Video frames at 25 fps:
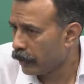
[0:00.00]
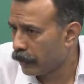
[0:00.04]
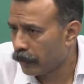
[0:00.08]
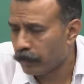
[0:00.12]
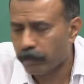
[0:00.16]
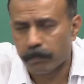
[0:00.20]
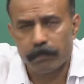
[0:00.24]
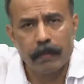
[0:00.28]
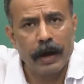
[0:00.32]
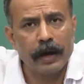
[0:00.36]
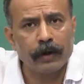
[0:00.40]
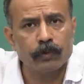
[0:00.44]

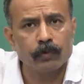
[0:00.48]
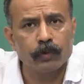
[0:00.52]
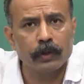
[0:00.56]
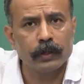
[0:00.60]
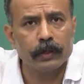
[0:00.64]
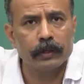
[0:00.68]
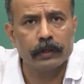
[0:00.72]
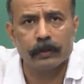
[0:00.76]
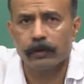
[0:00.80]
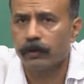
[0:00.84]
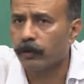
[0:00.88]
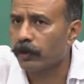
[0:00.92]

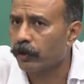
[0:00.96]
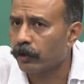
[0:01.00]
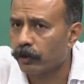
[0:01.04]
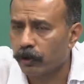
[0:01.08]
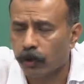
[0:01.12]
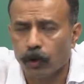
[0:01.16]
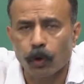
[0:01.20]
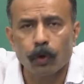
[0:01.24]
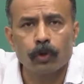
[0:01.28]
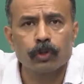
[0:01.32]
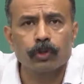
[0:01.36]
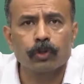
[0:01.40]
manual, you can
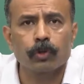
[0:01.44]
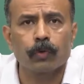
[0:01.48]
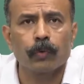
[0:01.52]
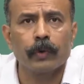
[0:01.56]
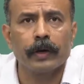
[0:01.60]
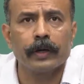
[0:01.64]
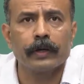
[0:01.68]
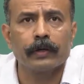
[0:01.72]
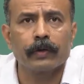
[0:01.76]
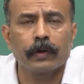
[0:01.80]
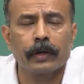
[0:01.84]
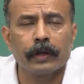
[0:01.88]
go through
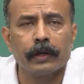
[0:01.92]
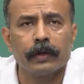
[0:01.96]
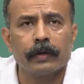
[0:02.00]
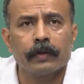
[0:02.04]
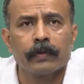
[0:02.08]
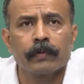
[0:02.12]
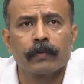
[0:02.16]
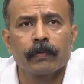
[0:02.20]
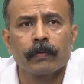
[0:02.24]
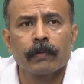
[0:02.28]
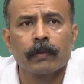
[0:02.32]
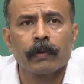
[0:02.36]
it, okay.
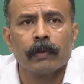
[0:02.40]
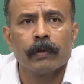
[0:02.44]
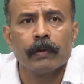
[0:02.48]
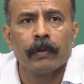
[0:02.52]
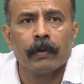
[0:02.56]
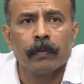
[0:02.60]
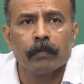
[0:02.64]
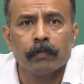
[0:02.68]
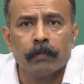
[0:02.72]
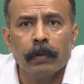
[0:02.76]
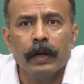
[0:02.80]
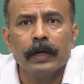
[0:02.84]

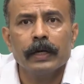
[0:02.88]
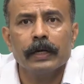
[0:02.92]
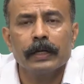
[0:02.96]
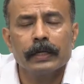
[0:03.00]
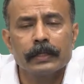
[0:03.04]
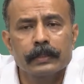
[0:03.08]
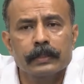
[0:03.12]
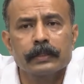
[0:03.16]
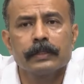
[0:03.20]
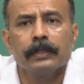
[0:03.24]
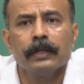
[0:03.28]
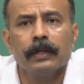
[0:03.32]
But
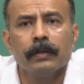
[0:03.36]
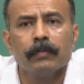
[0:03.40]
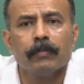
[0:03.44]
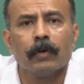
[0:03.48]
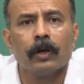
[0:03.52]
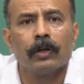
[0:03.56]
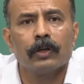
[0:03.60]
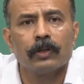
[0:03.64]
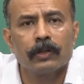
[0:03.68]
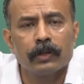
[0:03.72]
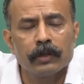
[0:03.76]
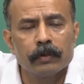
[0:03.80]
still
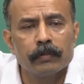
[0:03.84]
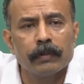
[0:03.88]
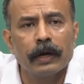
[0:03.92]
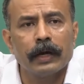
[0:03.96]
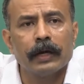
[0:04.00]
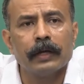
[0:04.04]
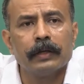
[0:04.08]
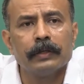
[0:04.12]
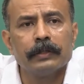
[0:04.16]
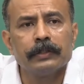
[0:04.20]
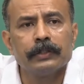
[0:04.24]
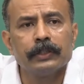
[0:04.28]
molecular
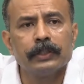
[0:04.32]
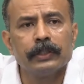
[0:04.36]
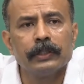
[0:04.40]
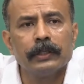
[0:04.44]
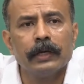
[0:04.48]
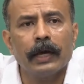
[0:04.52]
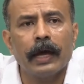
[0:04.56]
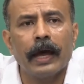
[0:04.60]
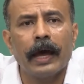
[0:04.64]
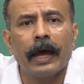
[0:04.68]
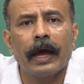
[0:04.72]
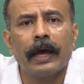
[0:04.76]

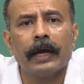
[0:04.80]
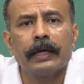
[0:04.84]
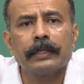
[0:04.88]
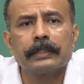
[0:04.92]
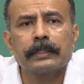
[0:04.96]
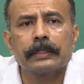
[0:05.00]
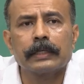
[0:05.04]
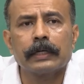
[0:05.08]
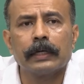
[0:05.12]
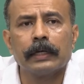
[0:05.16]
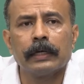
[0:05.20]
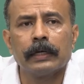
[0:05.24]
biology
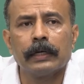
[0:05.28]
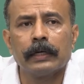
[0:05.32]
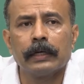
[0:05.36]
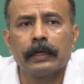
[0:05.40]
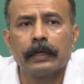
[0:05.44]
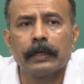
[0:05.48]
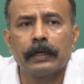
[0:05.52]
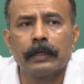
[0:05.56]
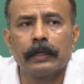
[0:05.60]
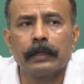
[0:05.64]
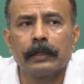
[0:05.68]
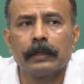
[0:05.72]
as
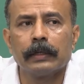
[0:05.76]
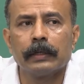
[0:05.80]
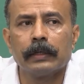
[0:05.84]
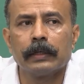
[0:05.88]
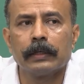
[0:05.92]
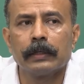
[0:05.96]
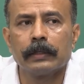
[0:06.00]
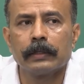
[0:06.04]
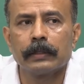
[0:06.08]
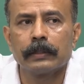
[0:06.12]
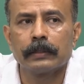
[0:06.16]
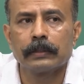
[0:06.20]
a
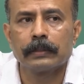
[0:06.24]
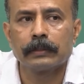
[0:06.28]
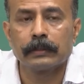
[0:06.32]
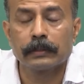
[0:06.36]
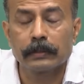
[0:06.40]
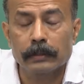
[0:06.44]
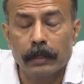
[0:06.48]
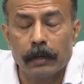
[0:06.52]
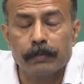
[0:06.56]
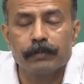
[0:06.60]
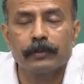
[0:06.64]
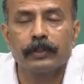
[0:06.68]

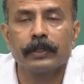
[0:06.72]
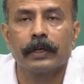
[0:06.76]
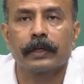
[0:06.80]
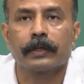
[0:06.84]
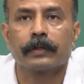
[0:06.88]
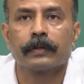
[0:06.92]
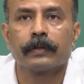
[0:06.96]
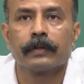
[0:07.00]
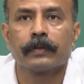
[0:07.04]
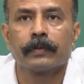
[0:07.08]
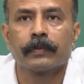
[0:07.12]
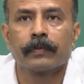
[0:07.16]

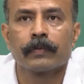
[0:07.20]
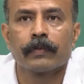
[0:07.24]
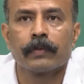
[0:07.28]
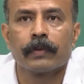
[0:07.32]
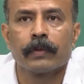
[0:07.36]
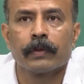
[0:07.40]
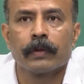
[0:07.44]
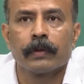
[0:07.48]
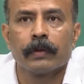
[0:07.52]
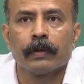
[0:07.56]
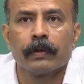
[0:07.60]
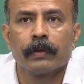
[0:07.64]
subject
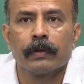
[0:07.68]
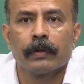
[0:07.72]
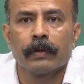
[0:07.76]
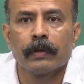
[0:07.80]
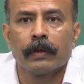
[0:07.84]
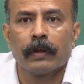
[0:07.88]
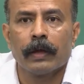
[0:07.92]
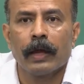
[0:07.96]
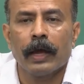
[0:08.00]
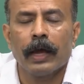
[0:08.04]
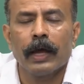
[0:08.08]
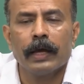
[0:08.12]

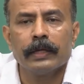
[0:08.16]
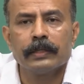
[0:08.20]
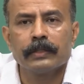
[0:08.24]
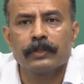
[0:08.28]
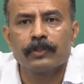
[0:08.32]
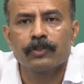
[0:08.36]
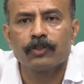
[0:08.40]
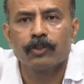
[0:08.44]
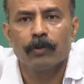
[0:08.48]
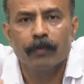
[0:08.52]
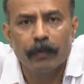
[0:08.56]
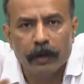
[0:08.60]
has
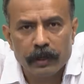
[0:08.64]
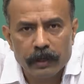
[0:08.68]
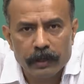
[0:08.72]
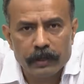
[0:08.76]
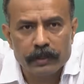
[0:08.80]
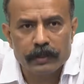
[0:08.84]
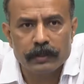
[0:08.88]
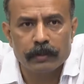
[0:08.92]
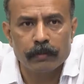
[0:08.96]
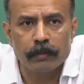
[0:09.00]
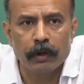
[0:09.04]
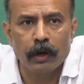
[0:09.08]

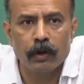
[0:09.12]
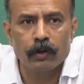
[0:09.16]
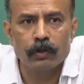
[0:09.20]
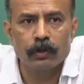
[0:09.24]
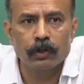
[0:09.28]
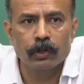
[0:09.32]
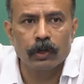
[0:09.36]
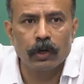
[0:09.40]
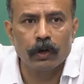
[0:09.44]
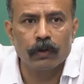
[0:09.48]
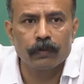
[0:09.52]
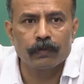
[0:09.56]
tremendous
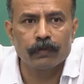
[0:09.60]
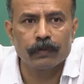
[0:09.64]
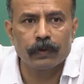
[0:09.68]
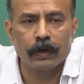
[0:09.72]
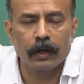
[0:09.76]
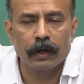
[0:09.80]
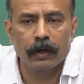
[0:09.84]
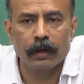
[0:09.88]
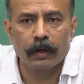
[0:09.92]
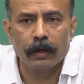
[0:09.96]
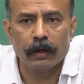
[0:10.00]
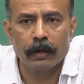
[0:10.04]
amount of
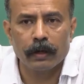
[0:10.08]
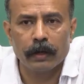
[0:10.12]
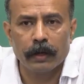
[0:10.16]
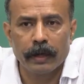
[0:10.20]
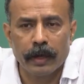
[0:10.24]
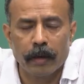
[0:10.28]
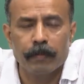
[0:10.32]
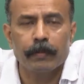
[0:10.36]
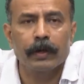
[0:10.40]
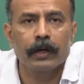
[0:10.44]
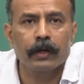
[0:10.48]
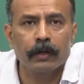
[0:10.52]

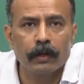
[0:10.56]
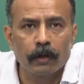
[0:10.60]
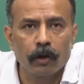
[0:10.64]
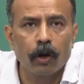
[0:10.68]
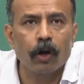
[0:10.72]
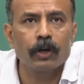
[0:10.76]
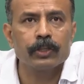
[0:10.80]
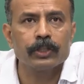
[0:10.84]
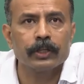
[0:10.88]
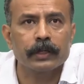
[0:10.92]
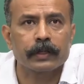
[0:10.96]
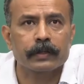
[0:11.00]
chemical
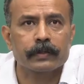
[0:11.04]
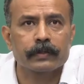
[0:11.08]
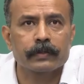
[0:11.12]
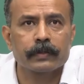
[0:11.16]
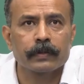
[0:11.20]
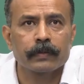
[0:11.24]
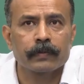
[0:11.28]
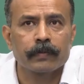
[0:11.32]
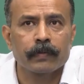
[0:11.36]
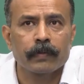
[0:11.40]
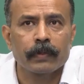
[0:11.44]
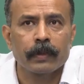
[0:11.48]
logics
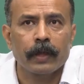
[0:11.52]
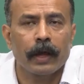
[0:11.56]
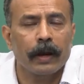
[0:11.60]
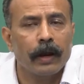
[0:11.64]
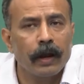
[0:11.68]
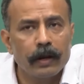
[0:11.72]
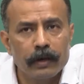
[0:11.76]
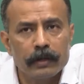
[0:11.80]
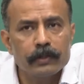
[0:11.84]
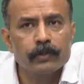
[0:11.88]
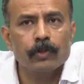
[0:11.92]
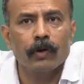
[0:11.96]
And
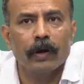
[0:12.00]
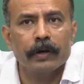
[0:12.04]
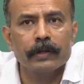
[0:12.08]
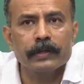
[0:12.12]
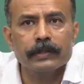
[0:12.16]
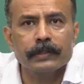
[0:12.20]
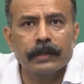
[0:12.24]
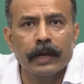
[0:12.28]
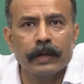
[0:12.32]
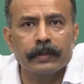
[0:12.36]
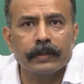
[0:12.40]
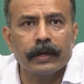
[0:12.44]
unless you
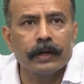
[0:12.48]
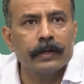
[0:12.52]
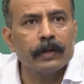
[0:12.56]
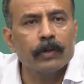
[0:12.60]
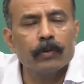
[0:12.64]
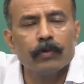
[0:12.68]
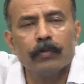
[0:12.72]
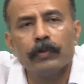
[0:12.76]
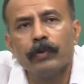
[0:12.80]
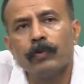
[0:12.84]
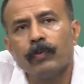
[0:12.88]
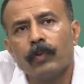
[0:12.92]
understand that, you
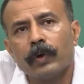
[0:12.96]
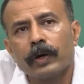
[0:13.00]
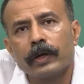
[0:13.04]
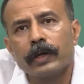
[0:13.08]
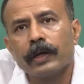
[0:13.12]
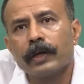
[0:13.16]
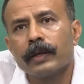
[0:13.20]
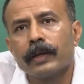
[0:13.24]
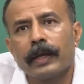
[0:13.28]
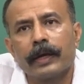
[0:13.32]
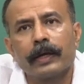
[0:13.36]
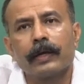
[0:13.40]
will be
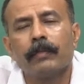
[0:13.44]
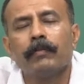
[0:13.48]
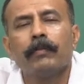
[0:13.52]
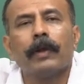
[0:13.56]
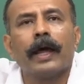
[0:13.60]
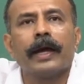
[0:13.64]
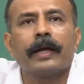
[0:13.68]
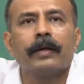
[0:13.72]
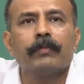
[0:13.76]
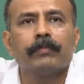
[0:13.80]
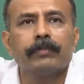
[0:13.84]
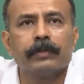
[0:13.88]
working like a
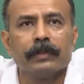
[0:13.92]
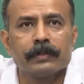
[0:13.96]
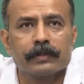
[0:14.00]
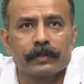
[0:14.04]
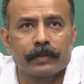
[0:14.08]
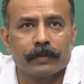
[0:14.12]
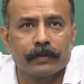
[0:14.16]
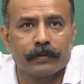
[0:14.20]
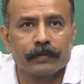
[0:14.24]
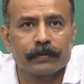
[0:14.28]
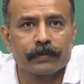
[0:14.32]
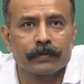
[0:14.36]
blind
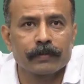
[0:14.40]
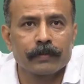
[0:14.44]
person.